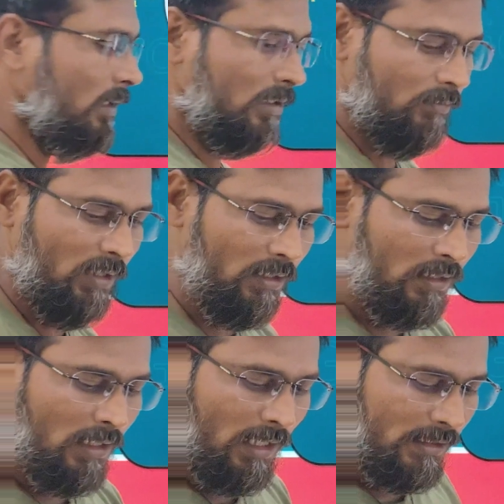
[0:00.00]
the symbol,
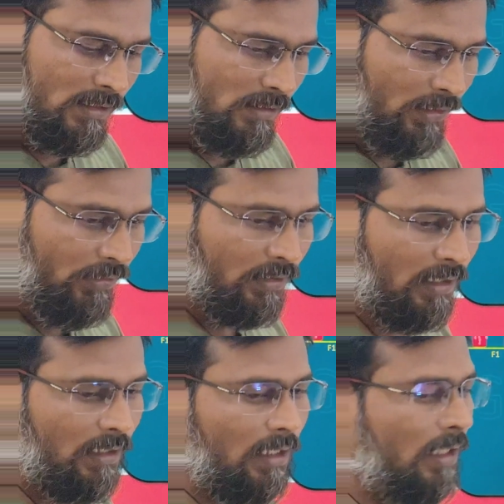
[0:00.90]
and you
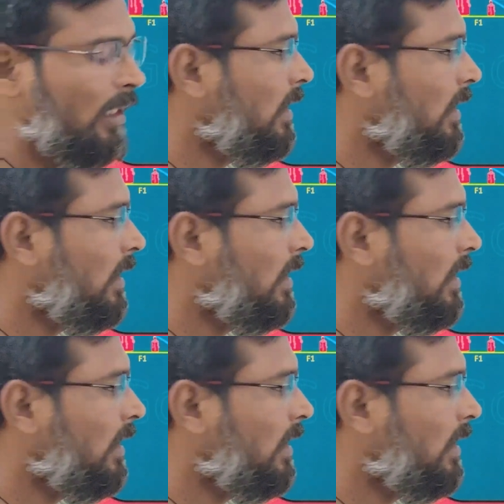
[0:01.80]
can draw